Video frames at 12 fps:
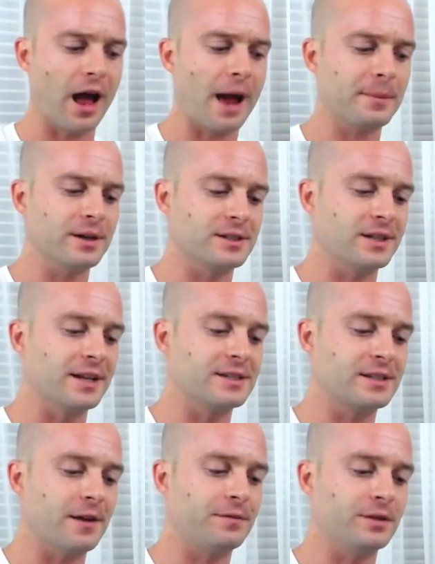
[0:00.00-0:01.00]
I'm going to say
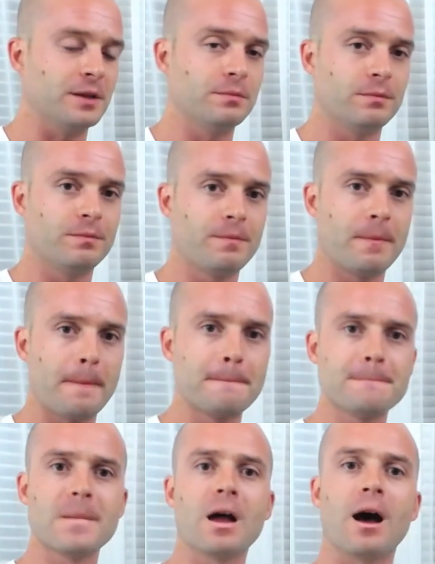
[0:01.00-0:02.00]
it's definitely
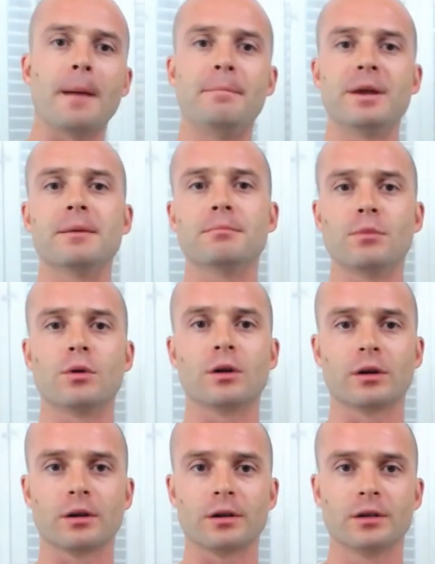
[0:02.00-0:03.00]
a bit
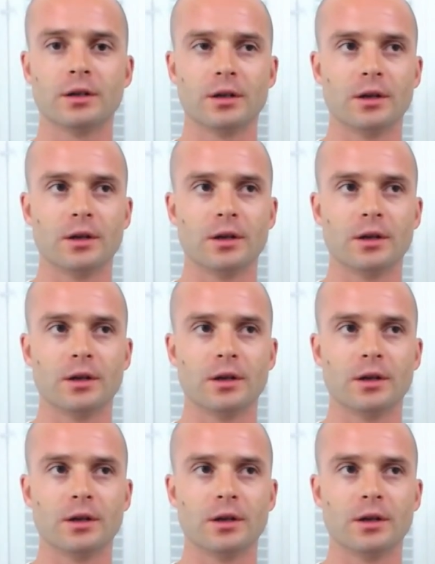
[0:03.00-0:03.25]
more